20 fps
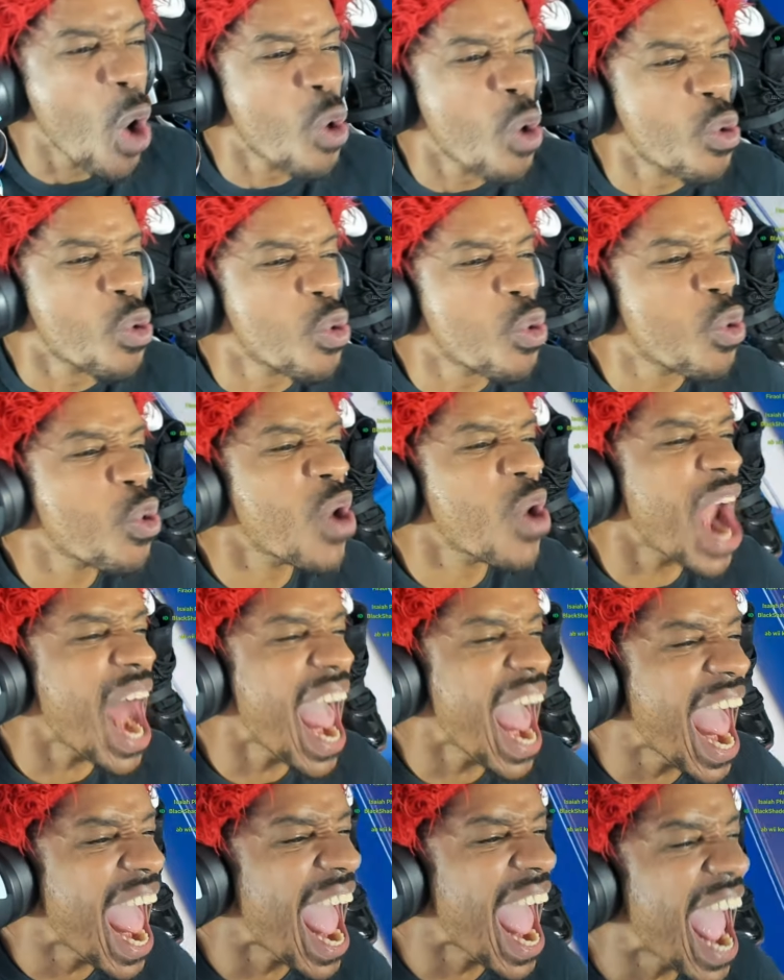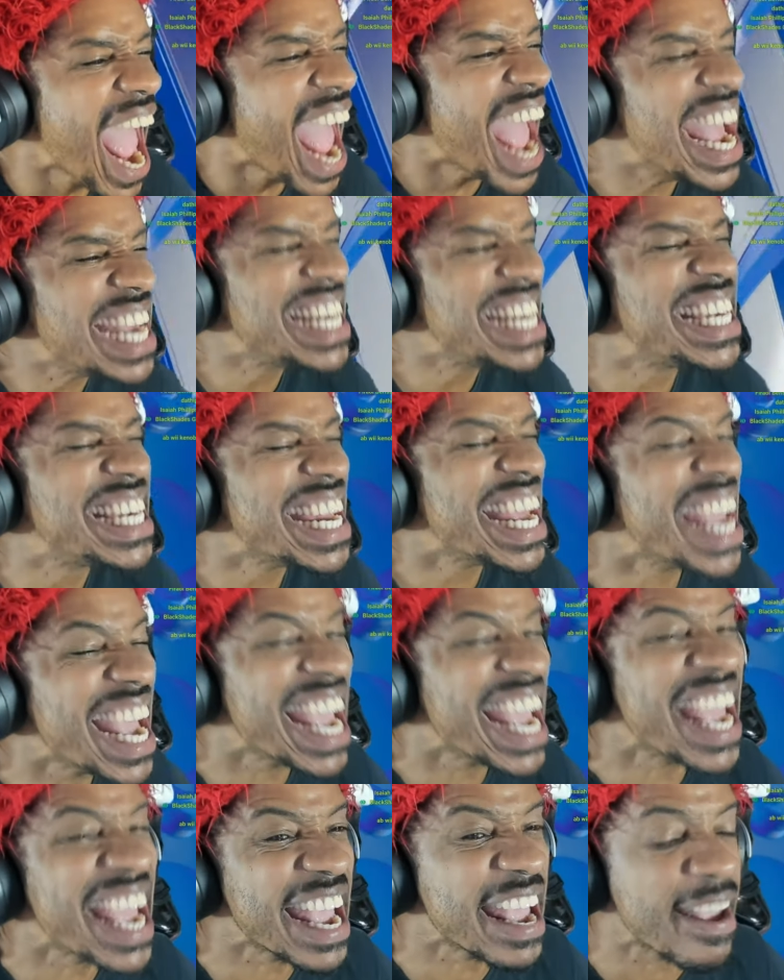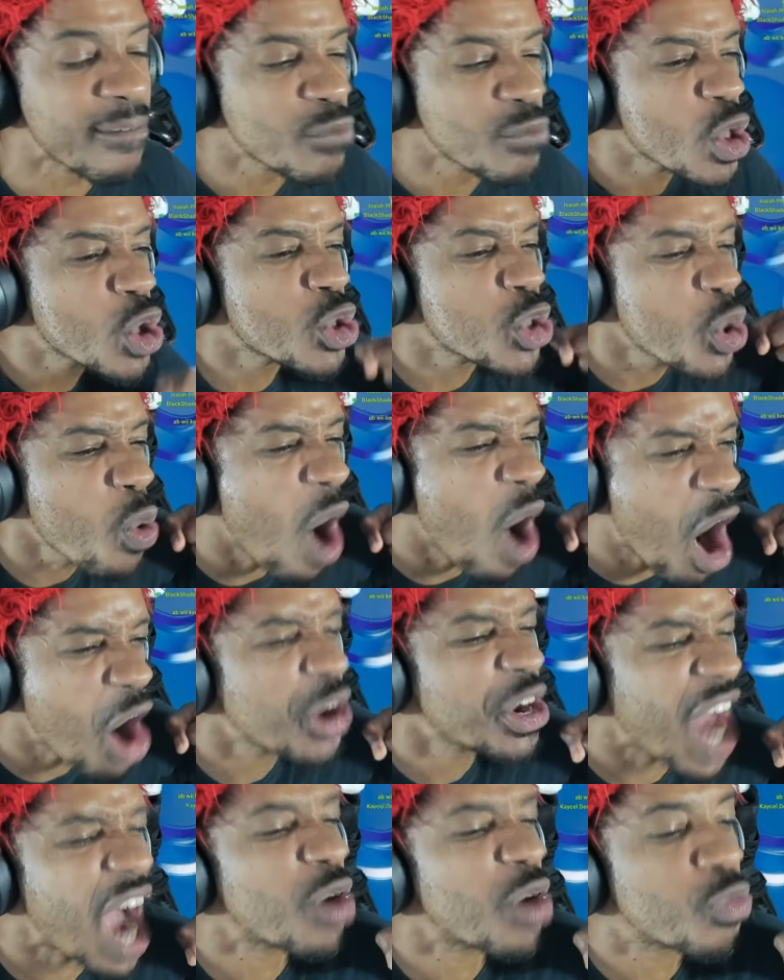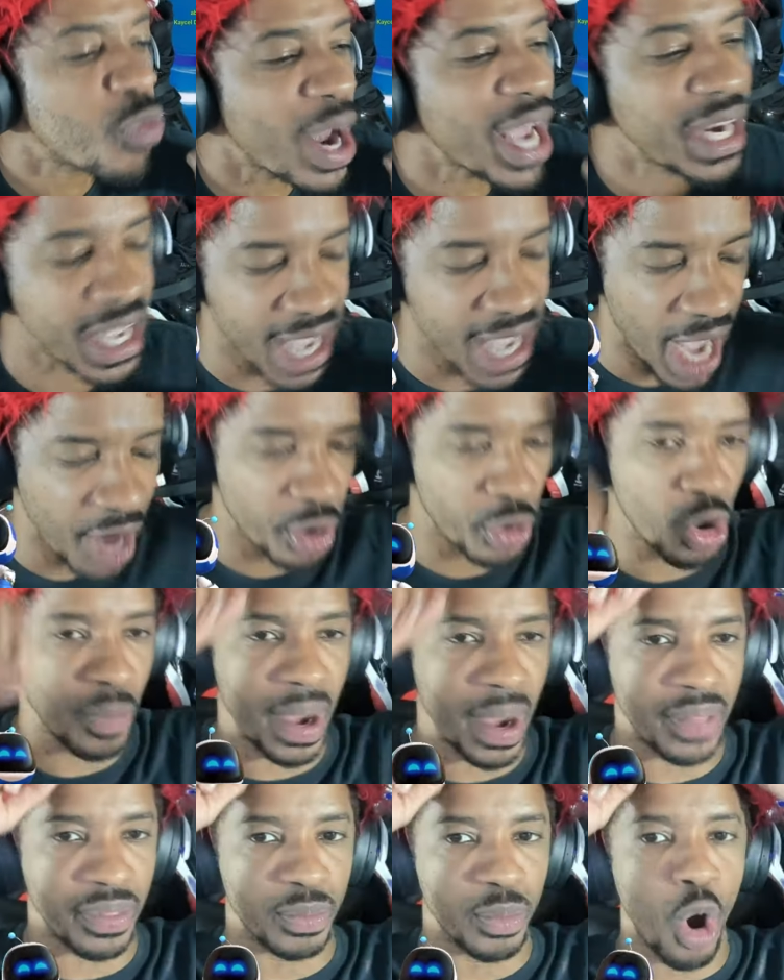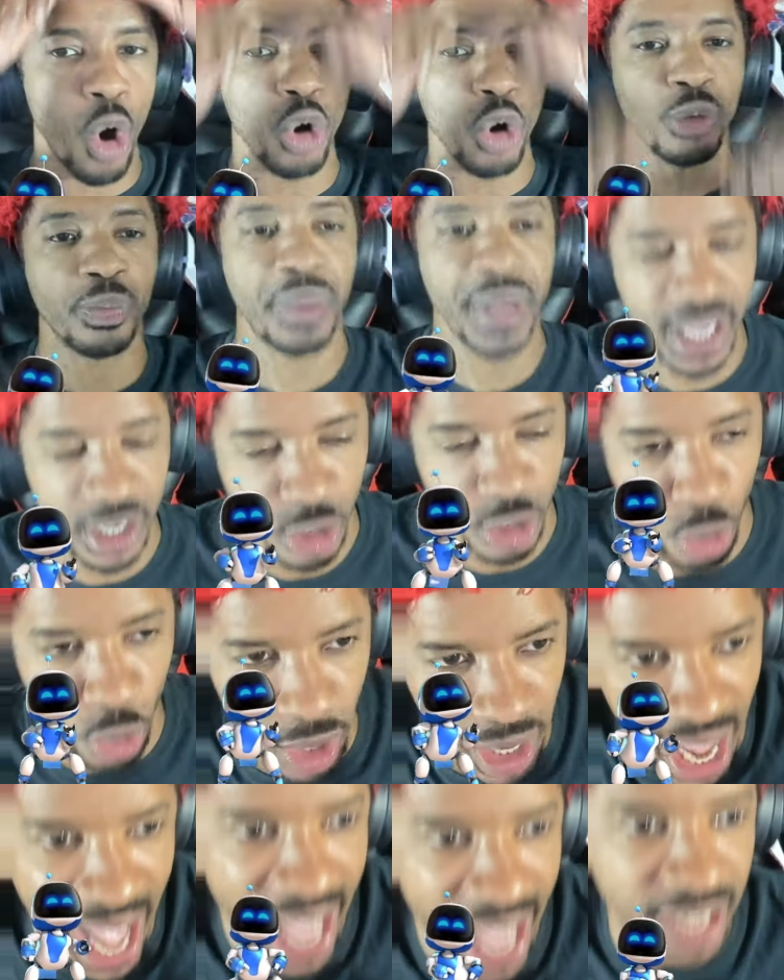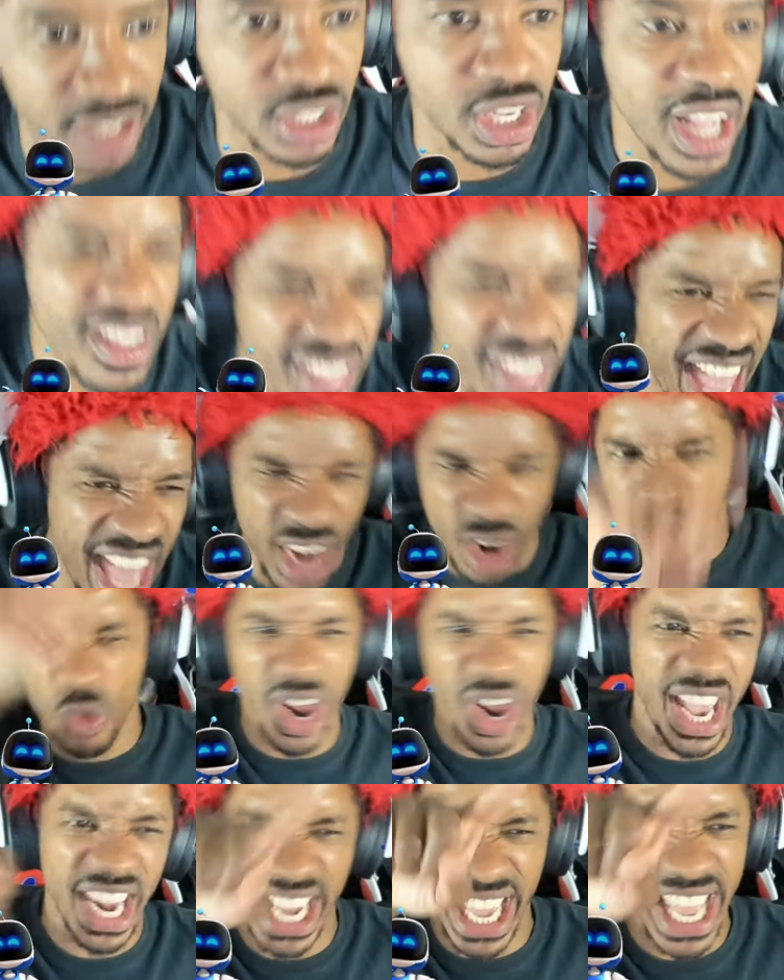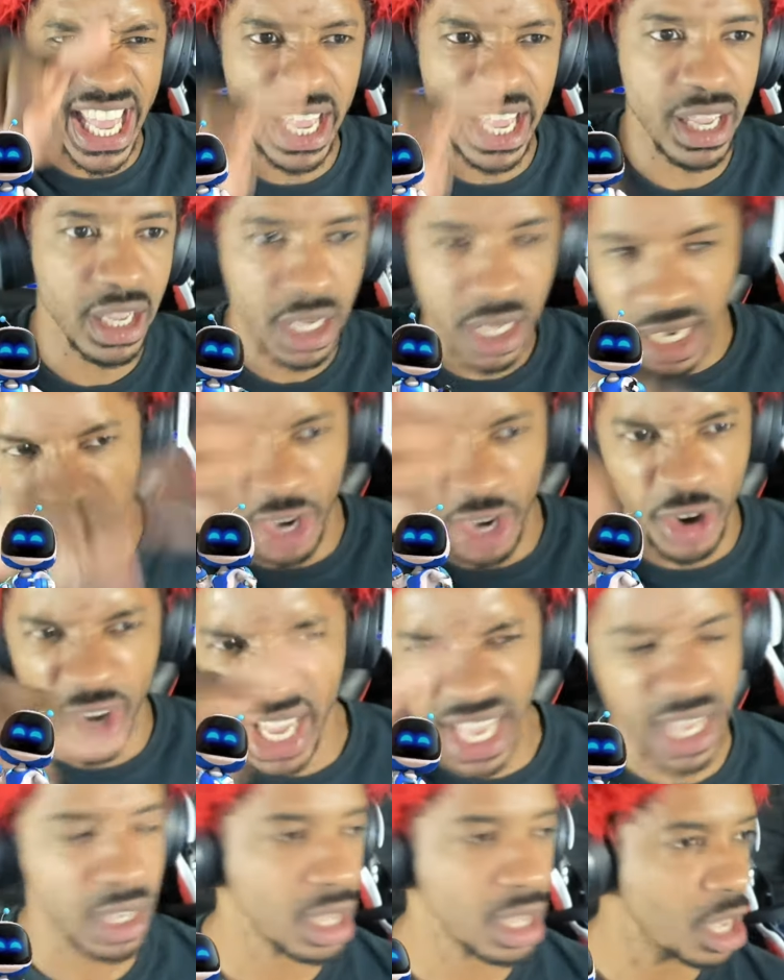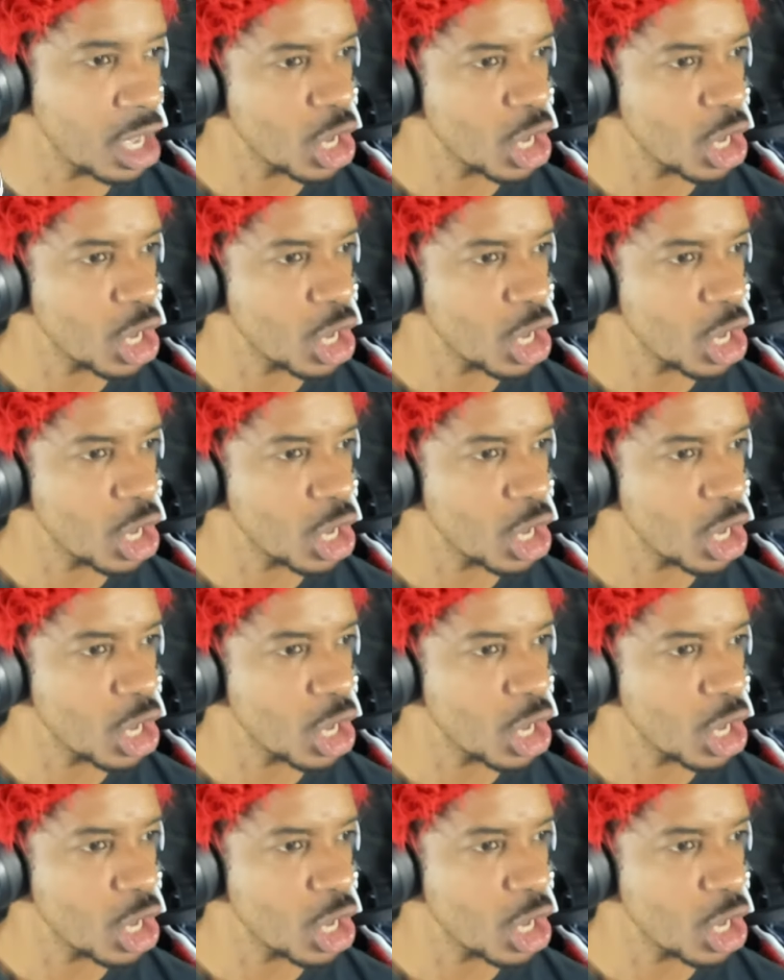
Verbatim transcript: ready. You are not ready. I don't know about them old PS1 ads. They had a red E, letter E.